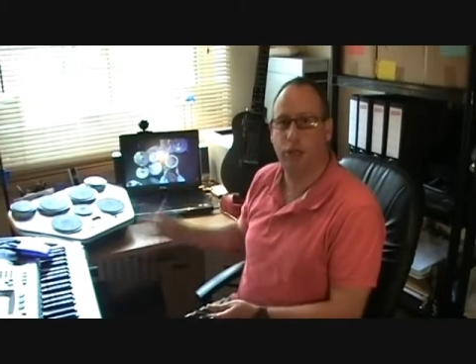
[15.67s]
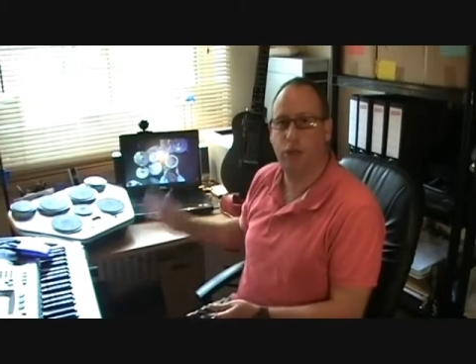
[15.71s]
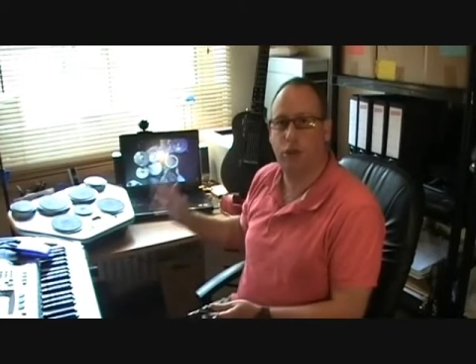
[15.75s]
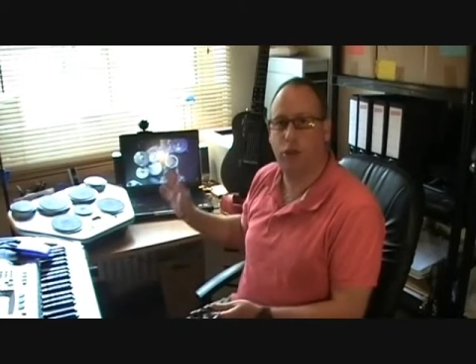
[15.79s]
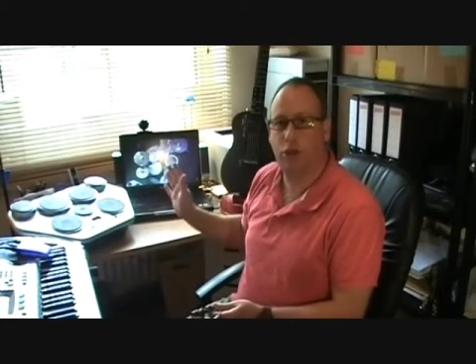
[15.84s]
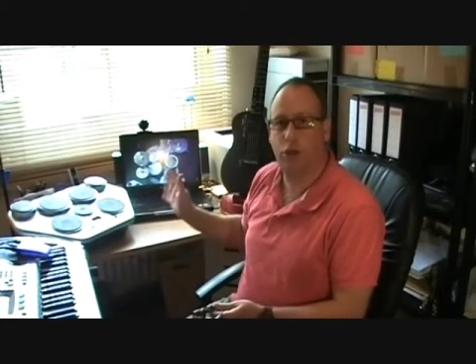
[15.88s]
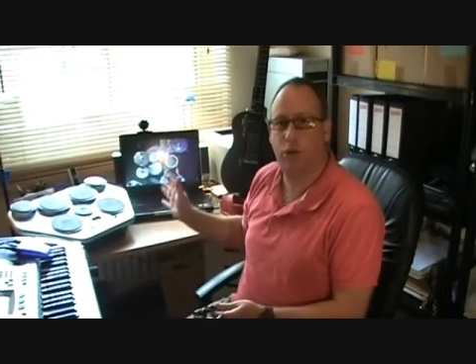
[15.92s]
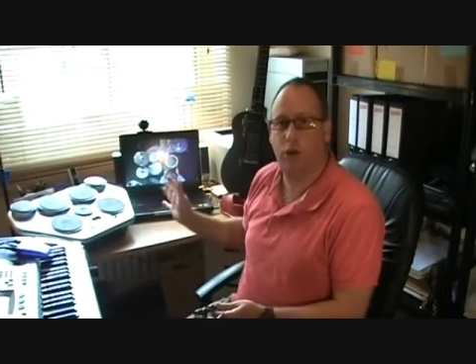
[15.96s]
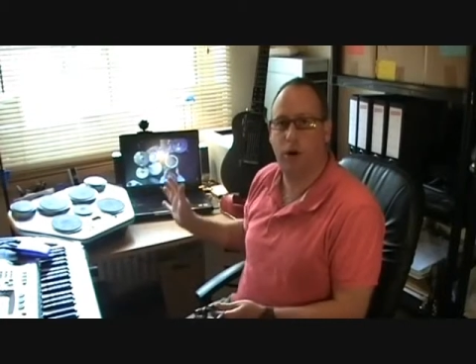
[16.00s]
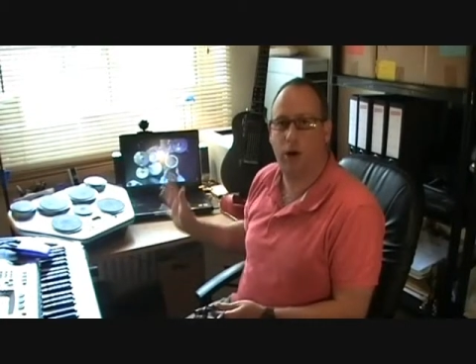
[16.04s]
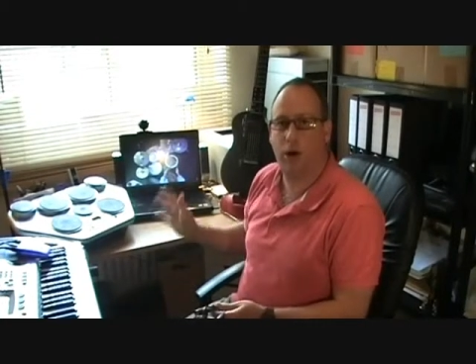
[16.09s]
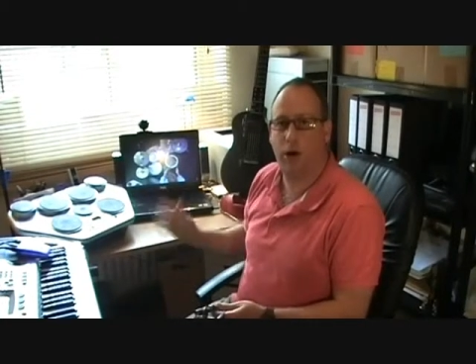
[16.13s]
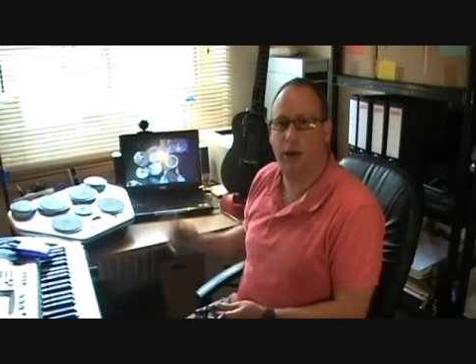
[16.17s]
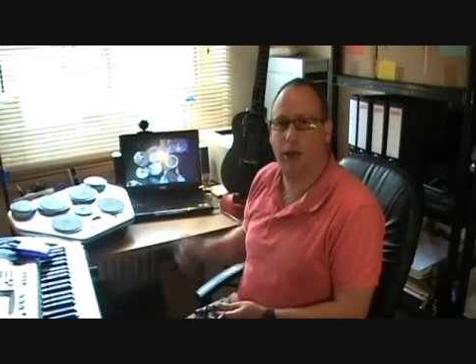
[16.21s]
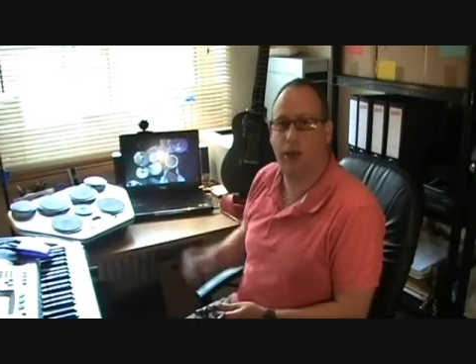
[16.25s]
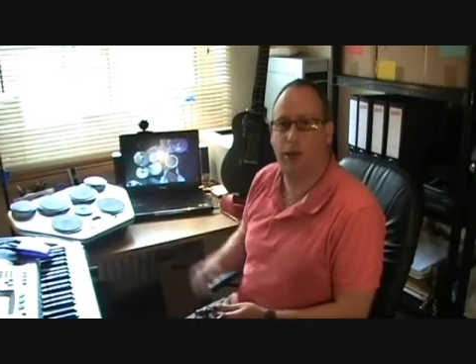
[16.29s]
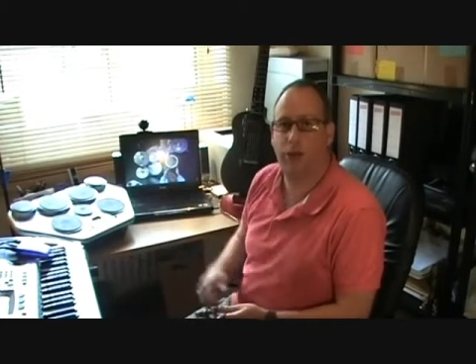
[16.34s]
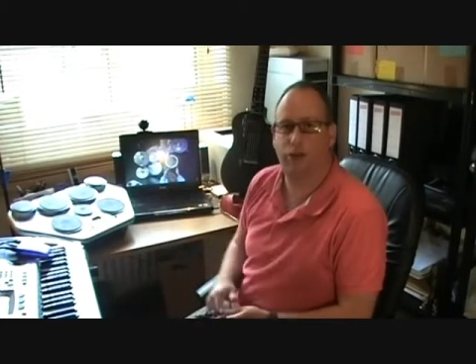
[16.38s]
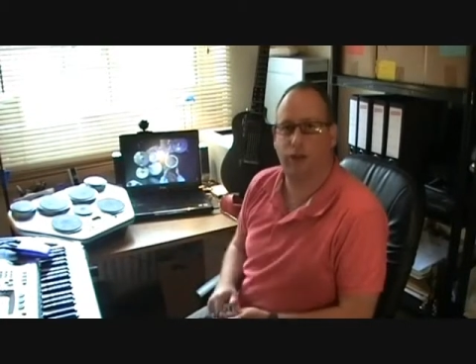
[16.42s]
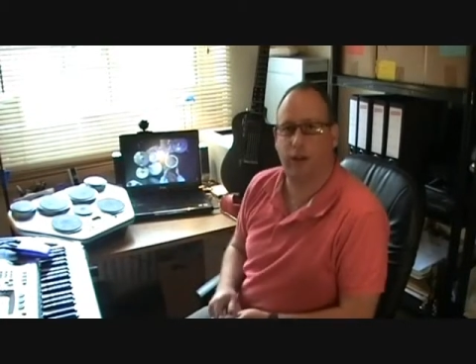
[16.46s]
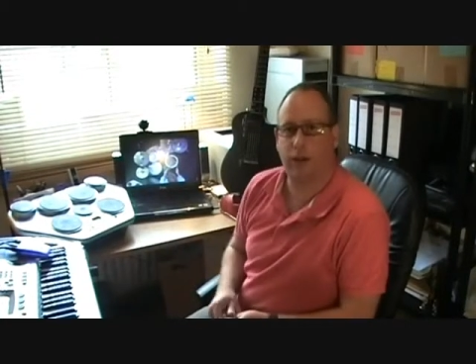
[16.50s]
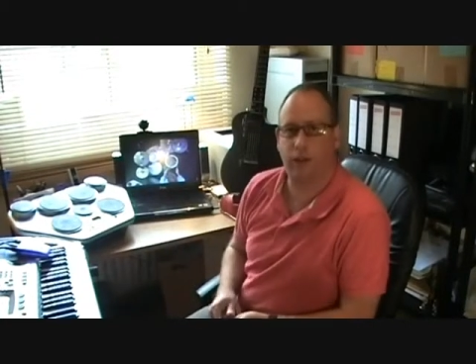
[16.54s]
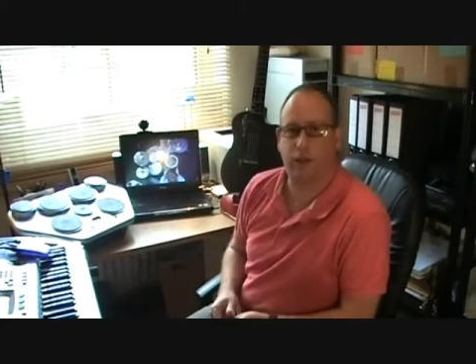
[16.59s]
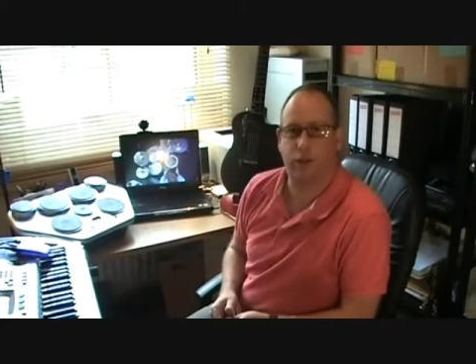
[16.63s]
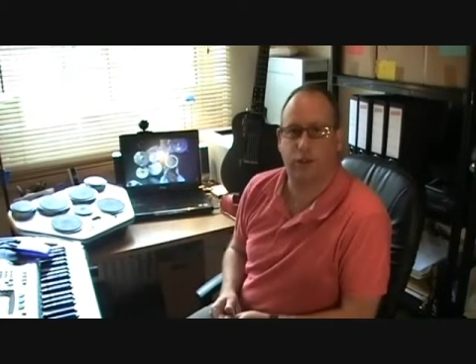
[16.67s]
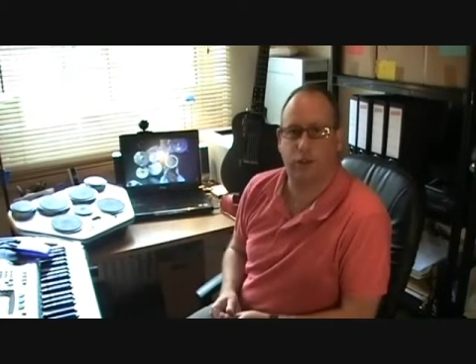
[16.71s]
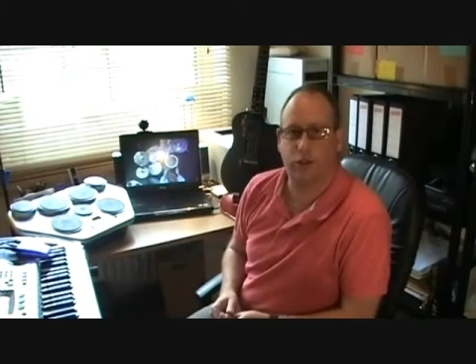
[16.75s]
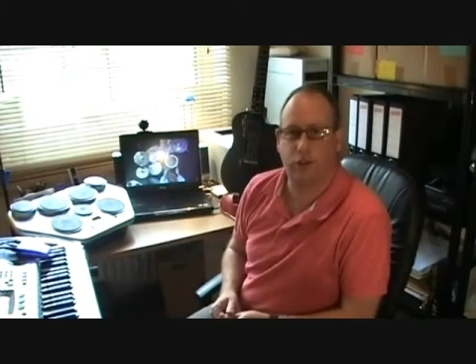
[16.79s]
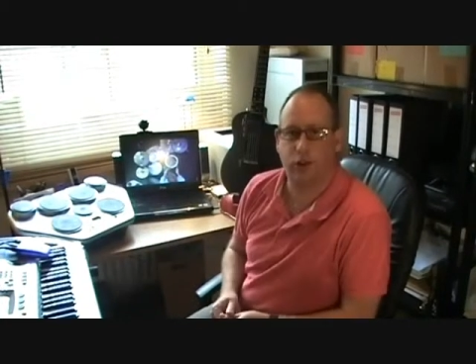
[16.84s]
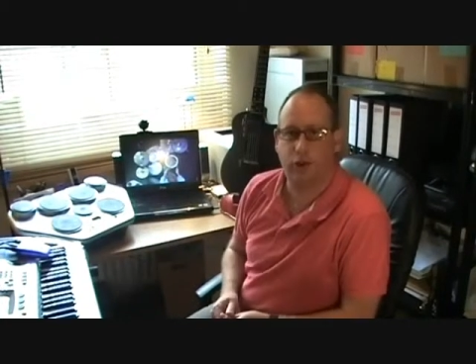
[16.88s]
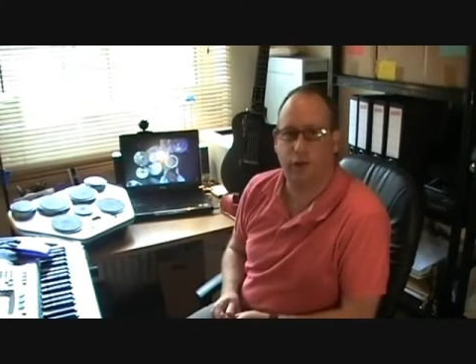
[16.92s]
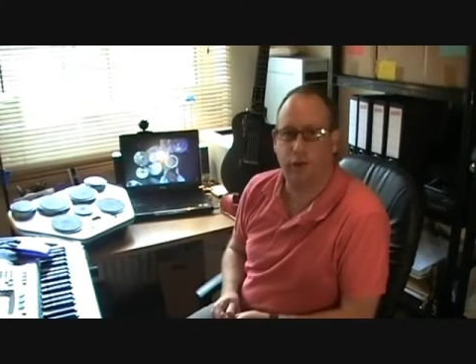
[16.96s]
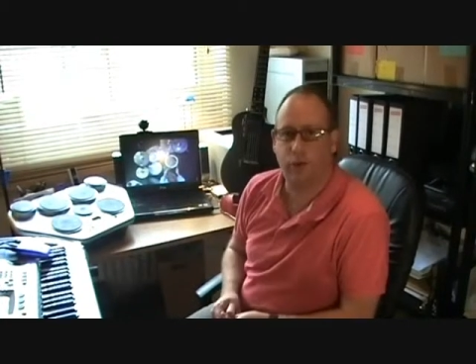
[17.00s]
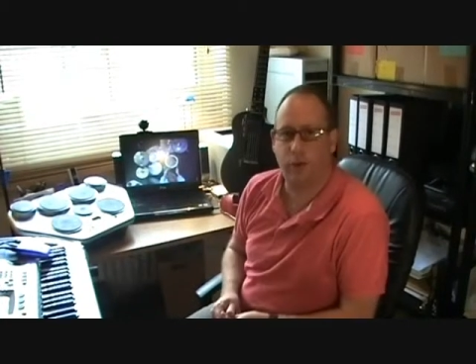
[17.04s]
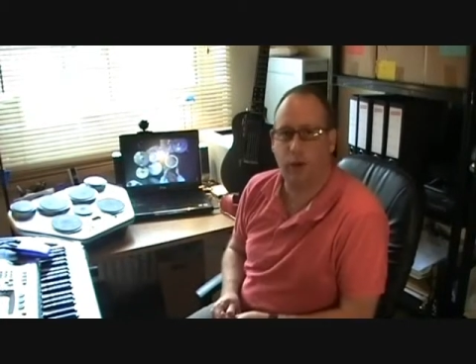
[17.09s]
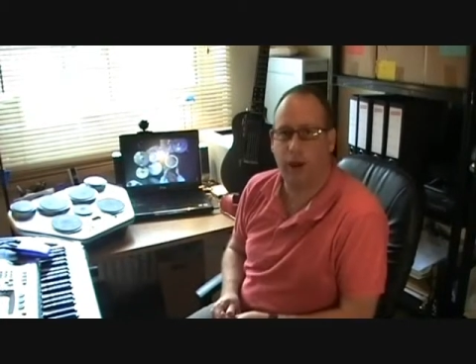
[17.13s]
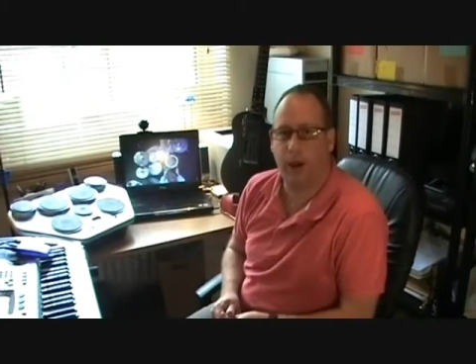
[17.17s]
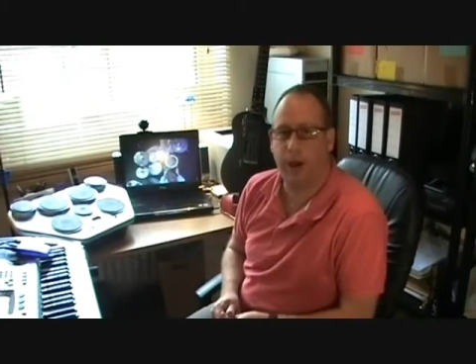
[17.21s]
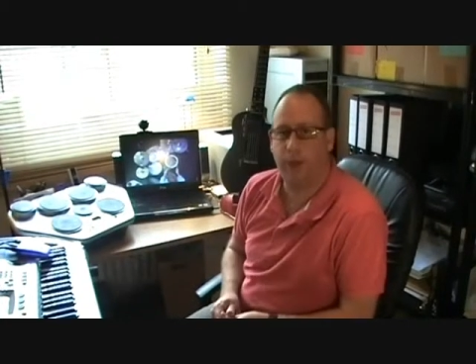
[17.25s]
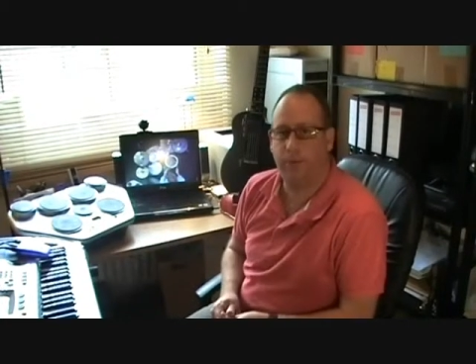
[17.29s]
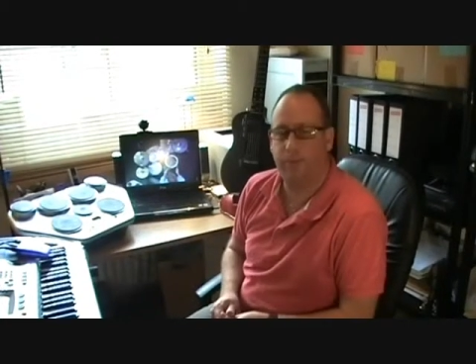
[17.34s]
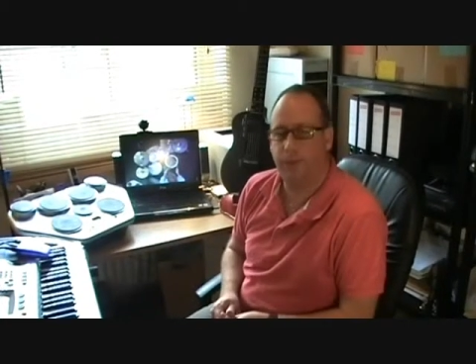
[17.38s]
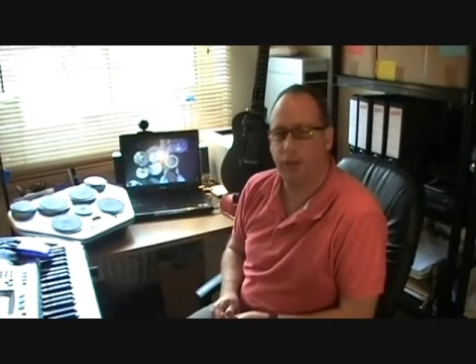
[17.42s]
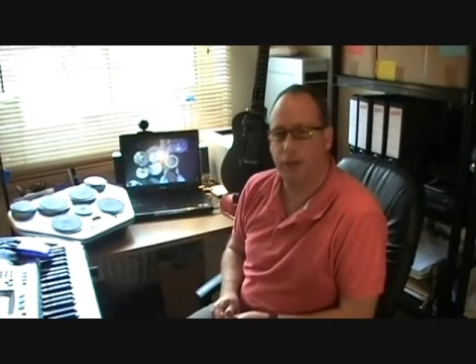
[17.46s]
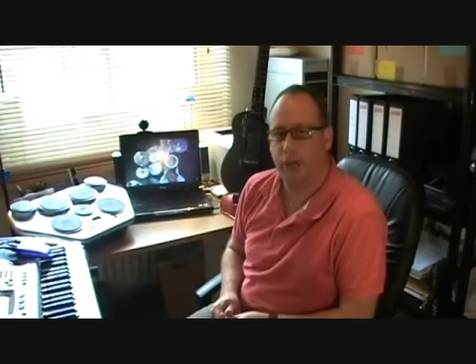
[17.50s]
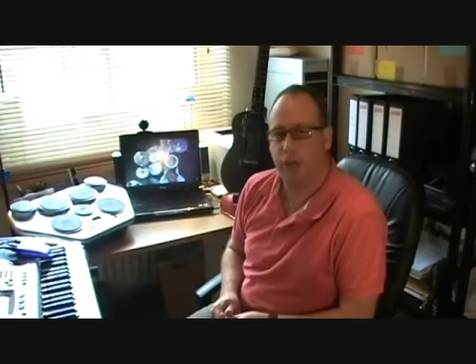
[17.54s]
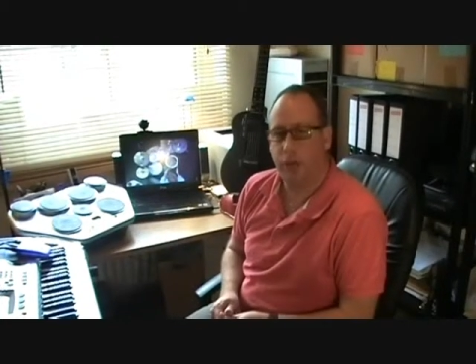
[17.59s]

to our Xtractor software